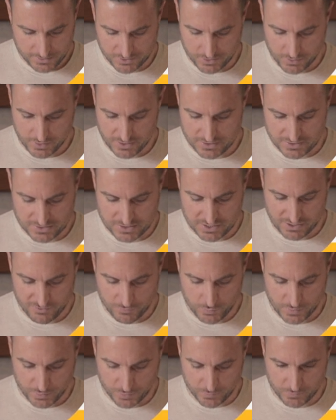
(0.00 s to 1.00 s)
Let's go ahead and see
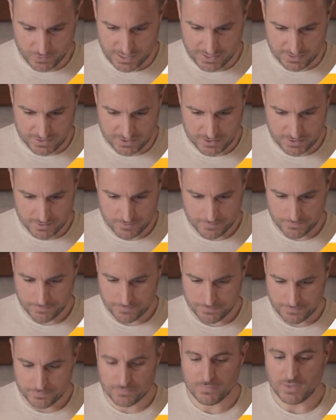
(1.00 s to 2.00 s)
if we are right.
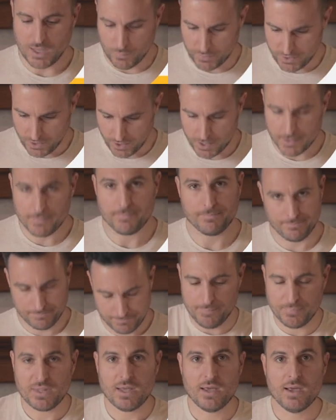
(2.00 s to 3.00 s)
And we are.
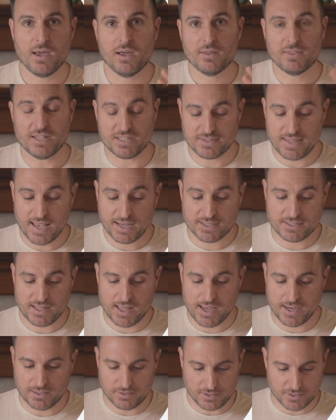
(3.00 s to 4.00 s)
This next
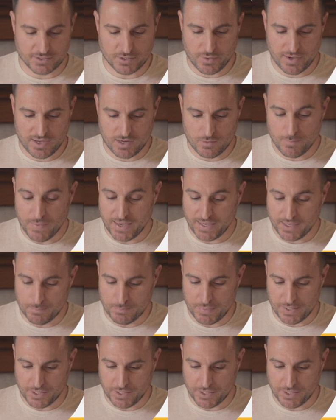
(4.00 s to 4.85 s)
slide, let's go ahead and make it